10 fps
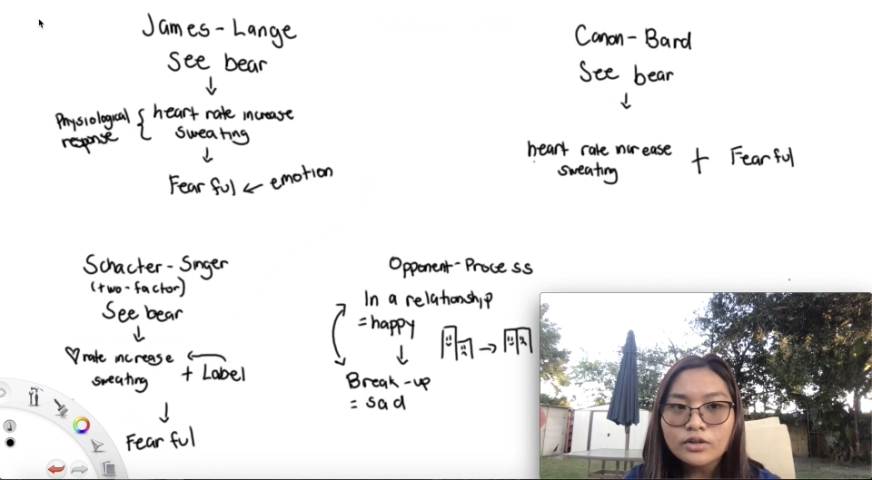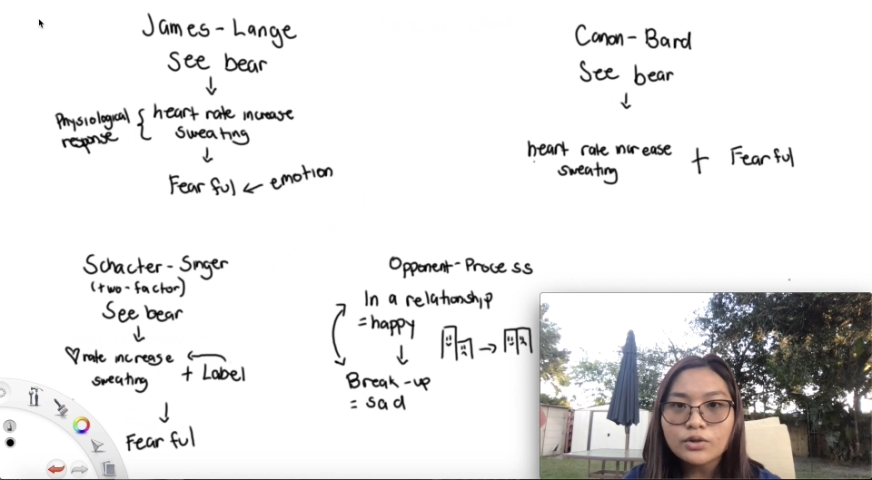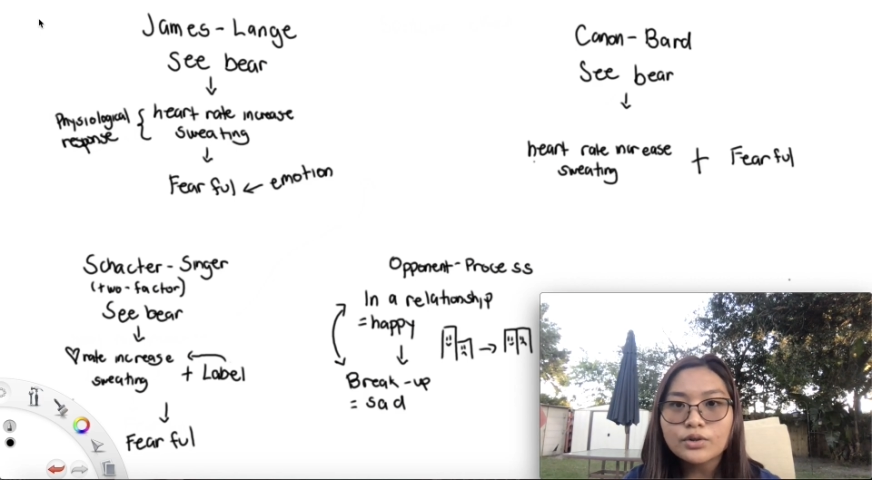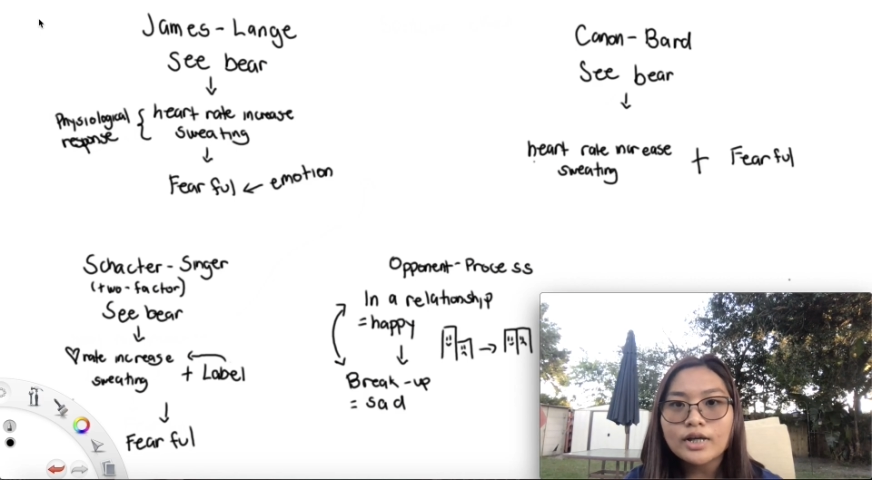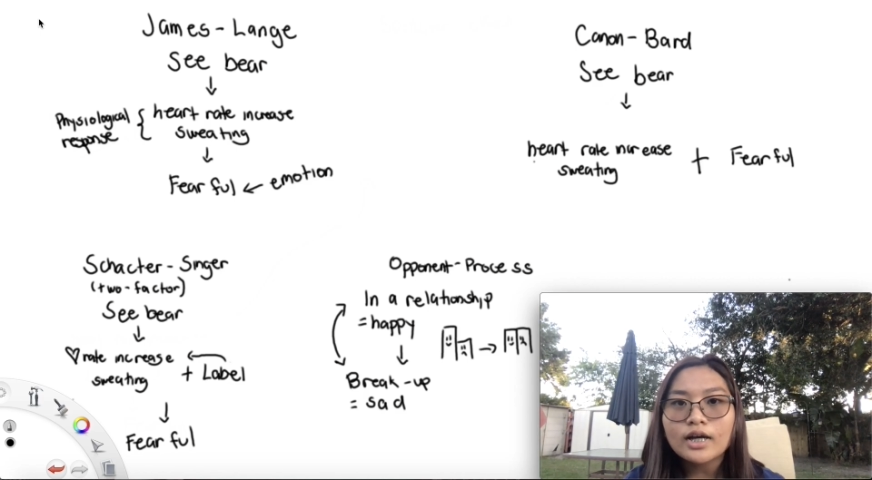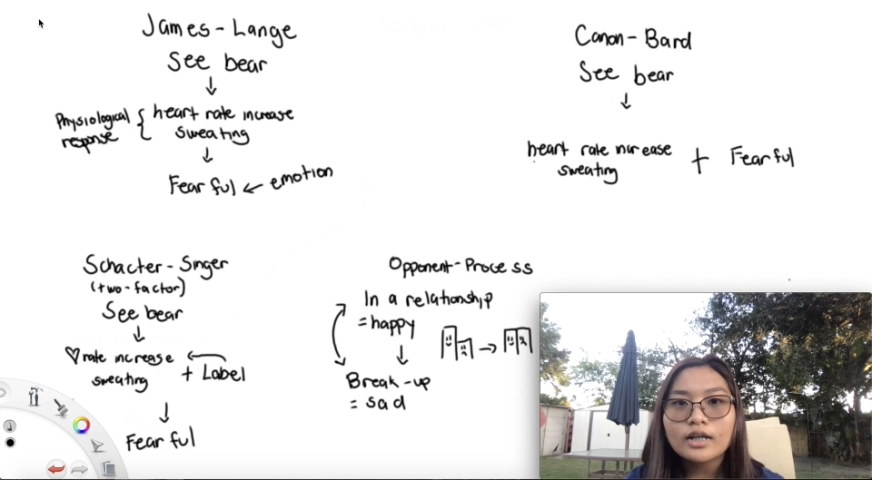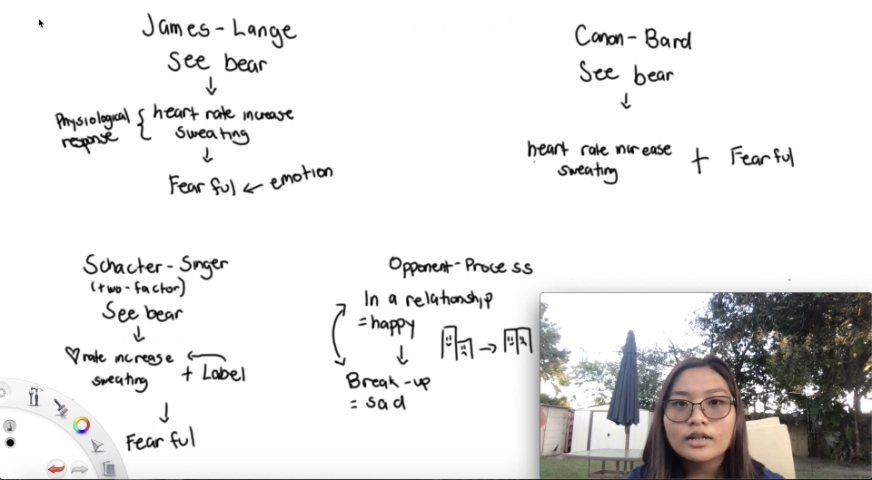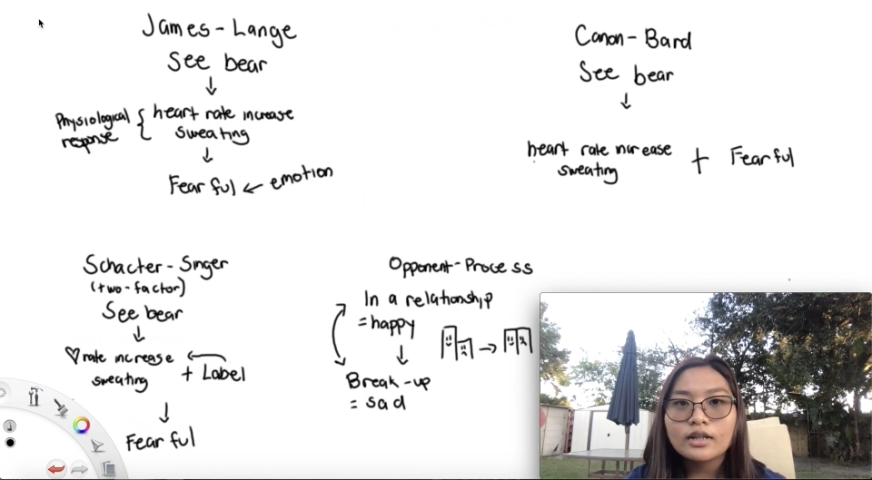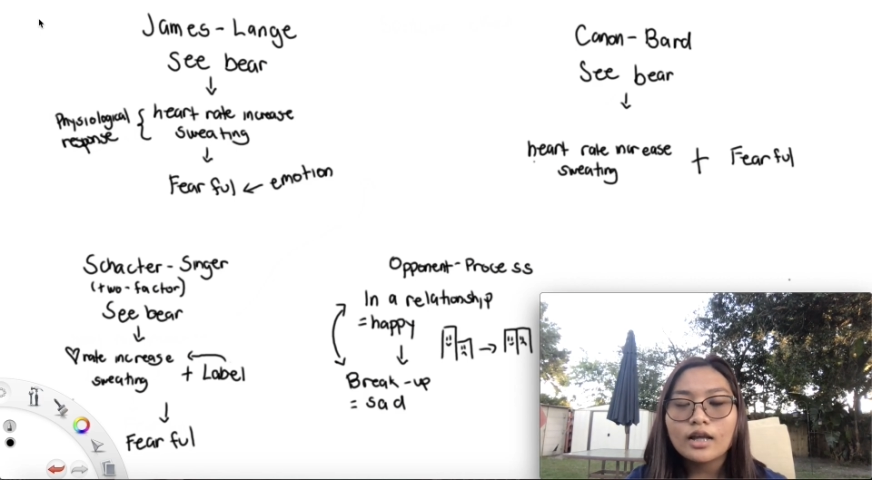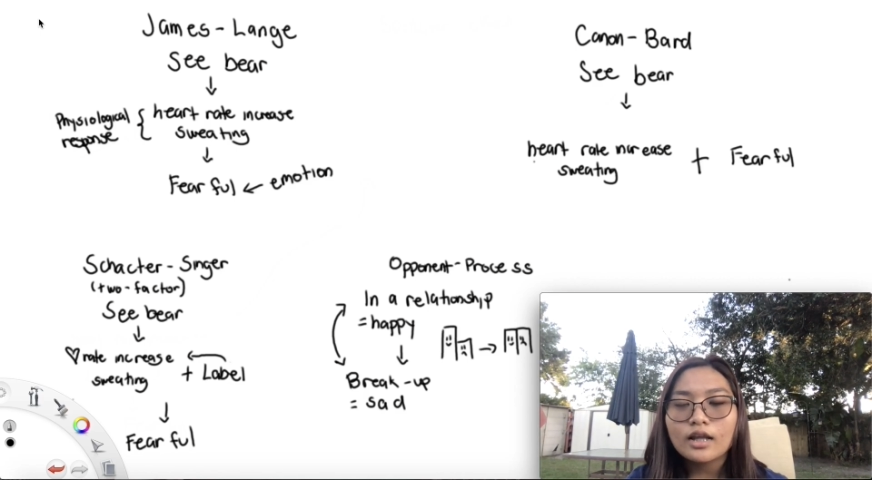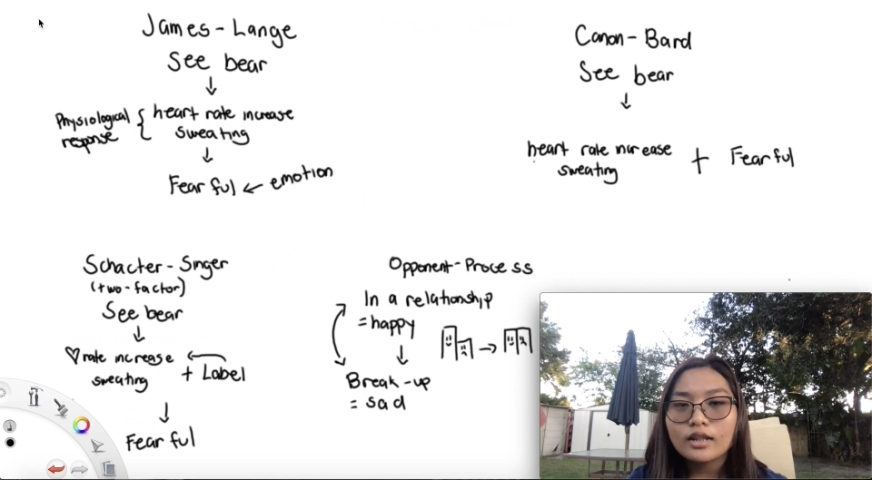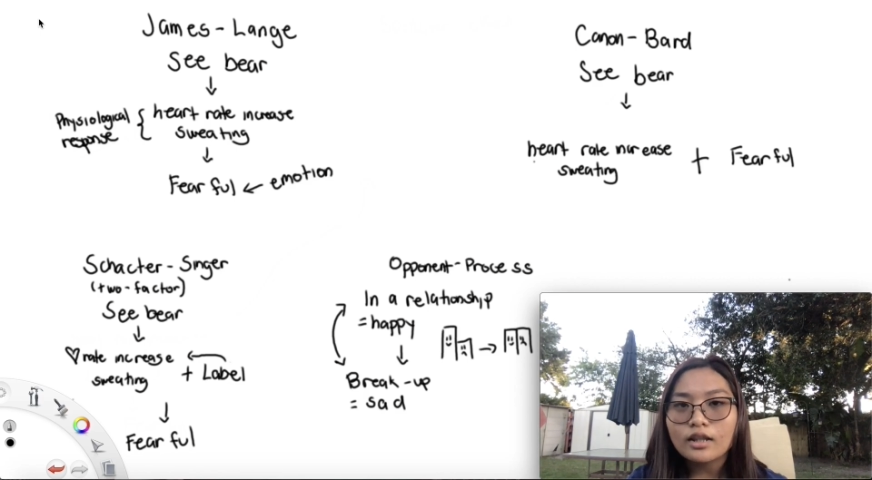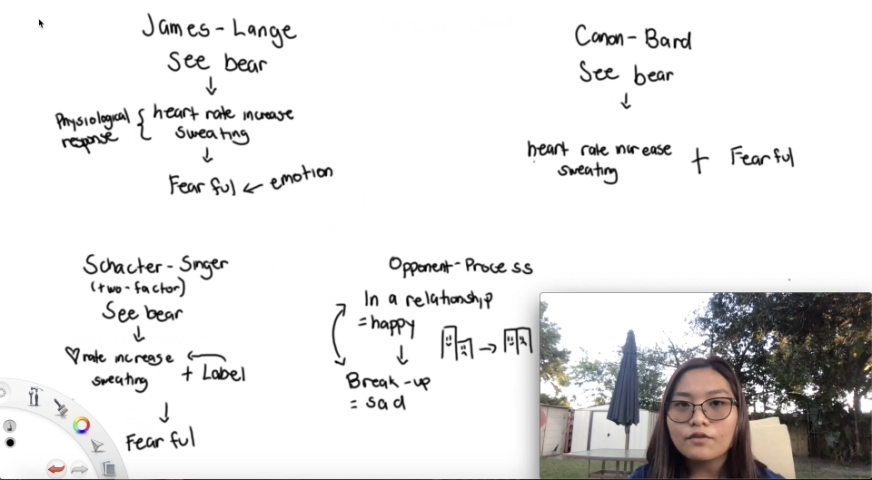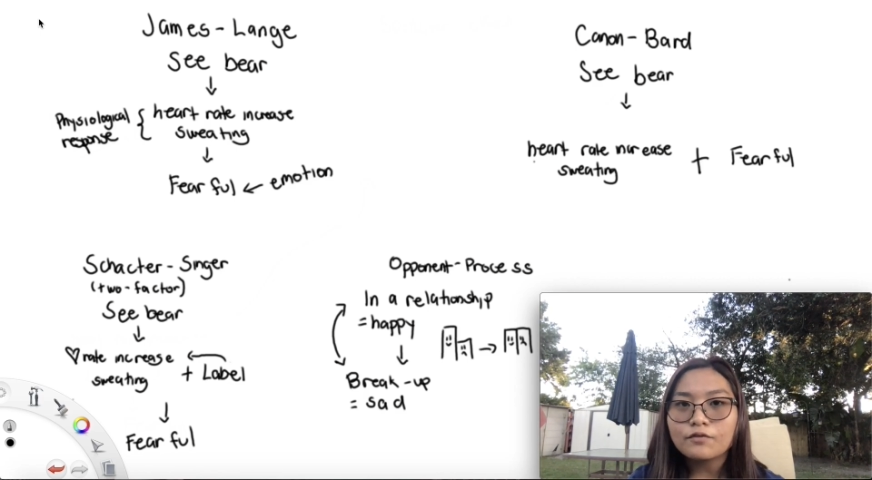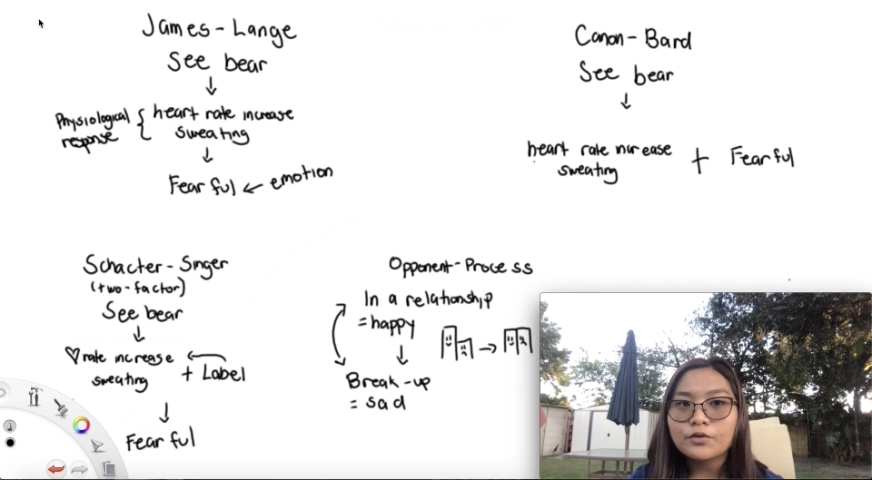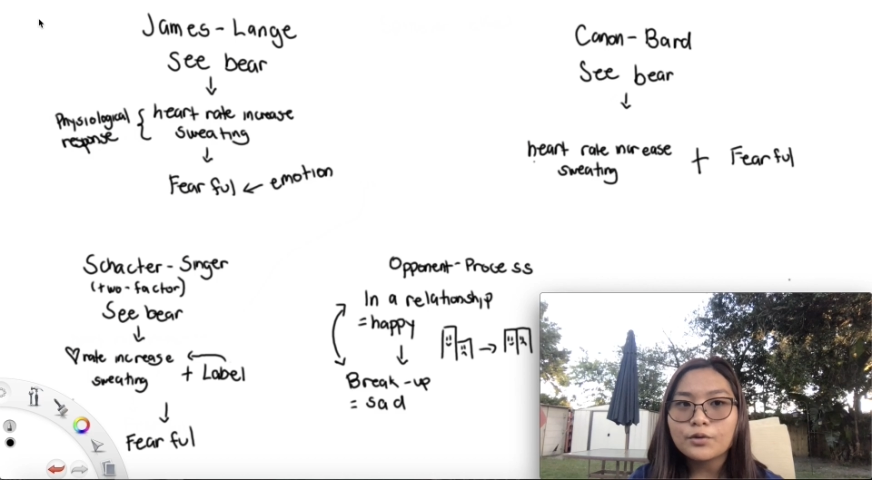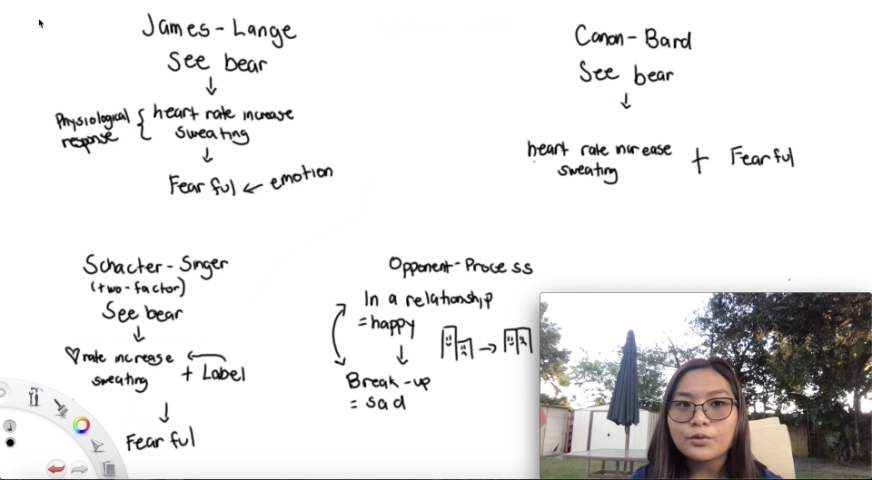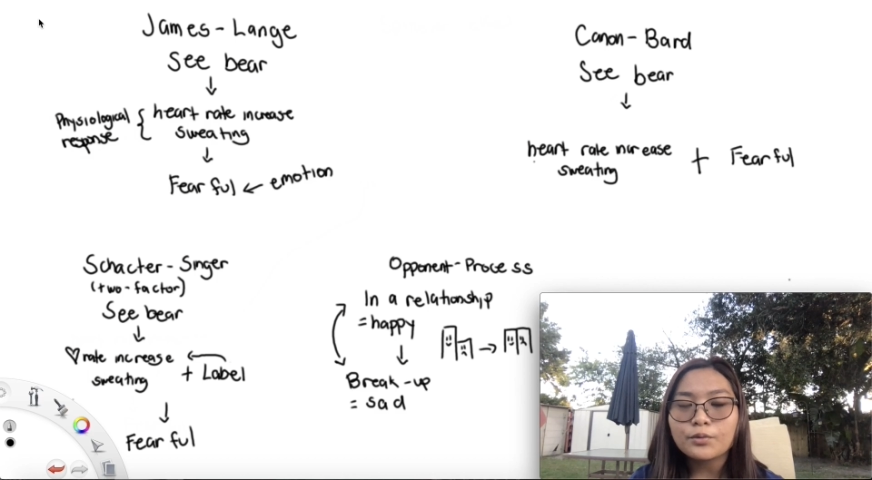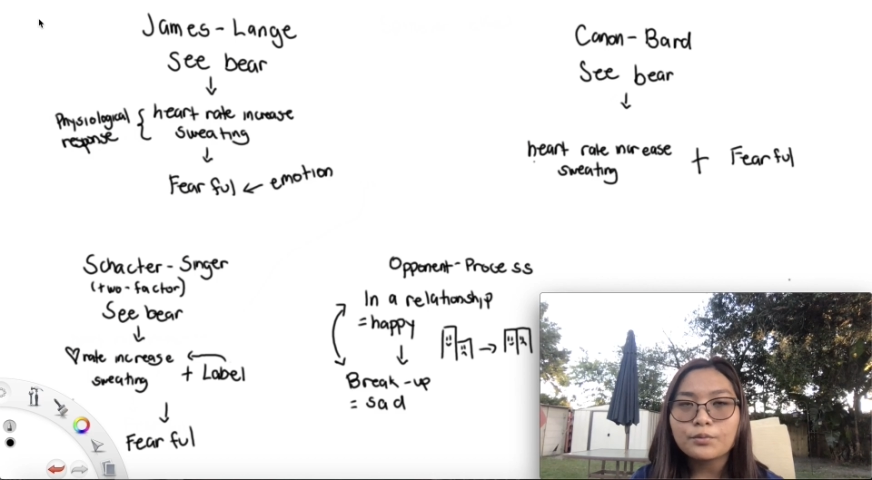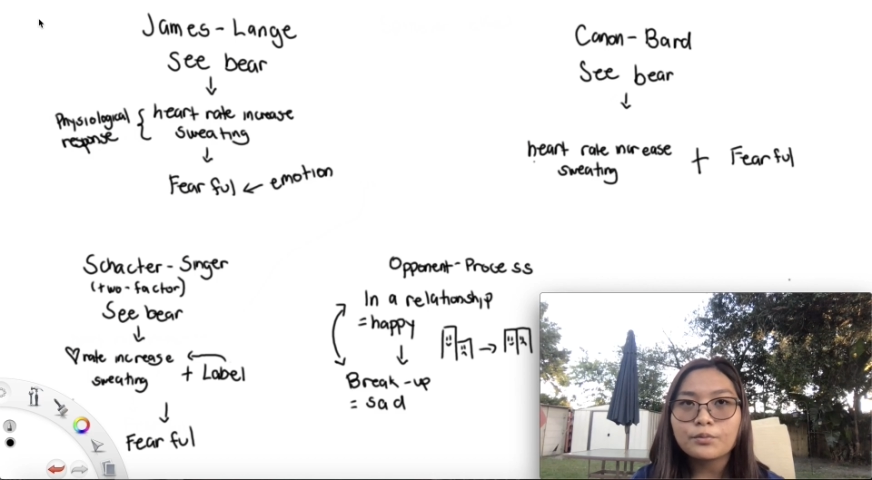so that left
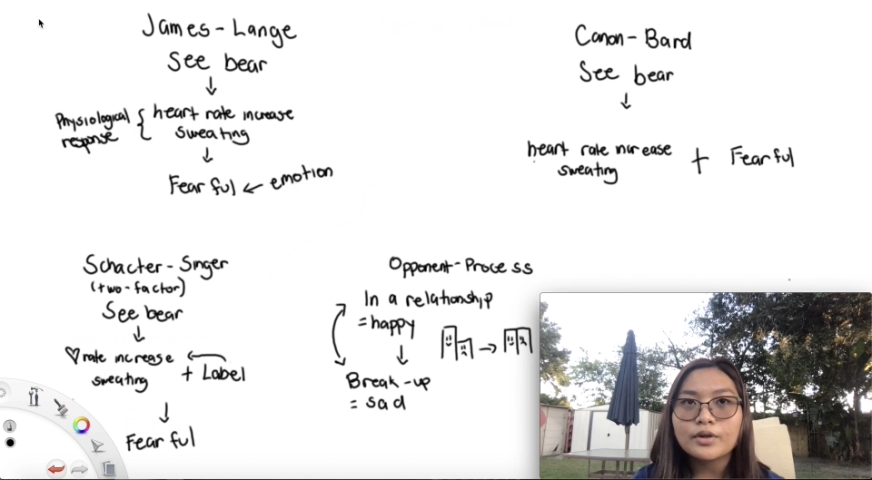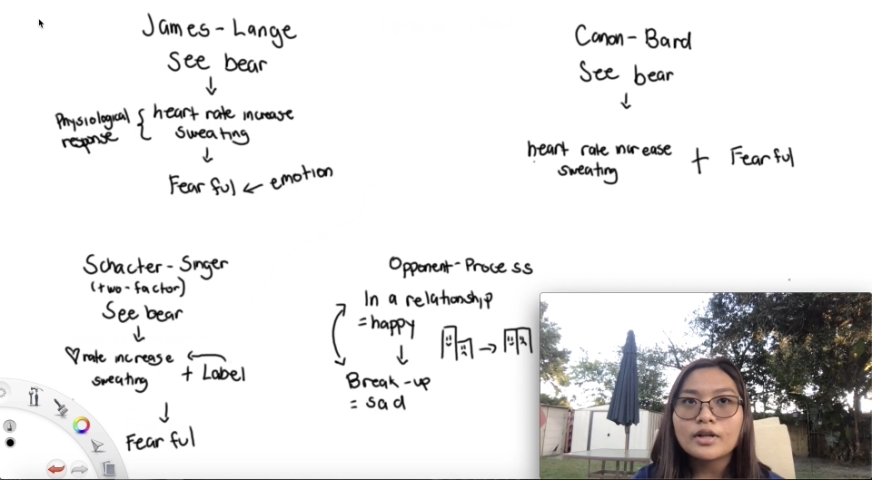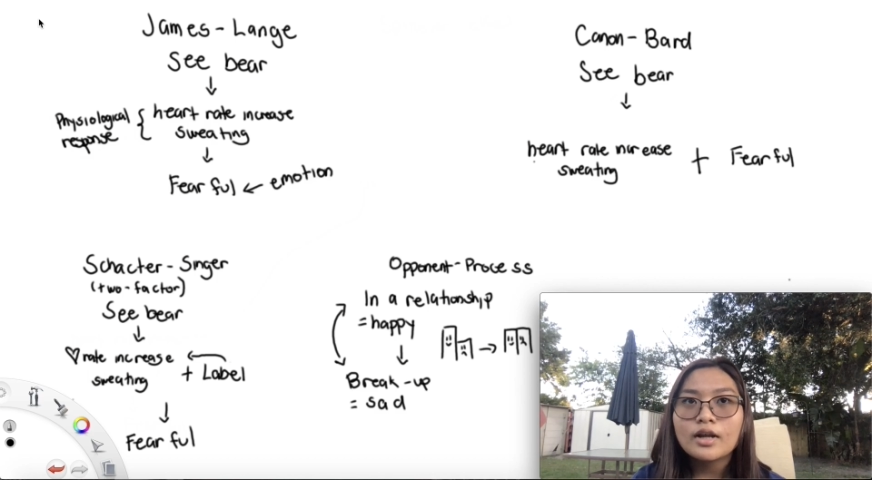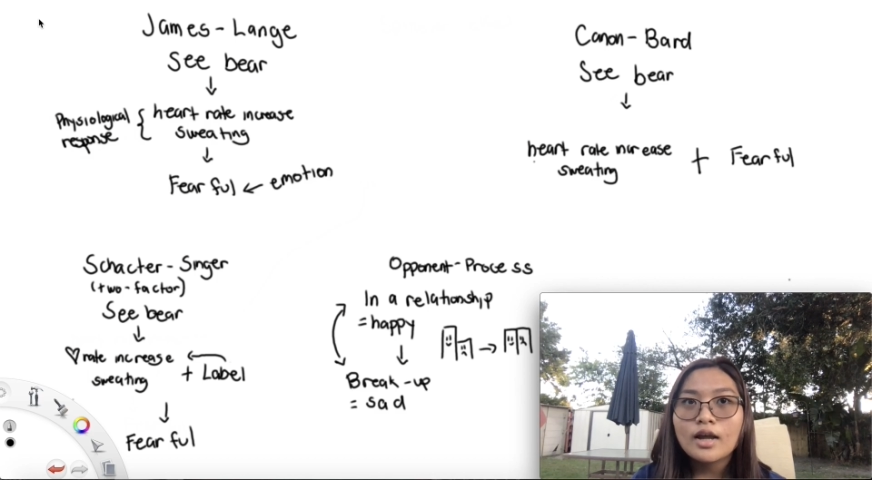you with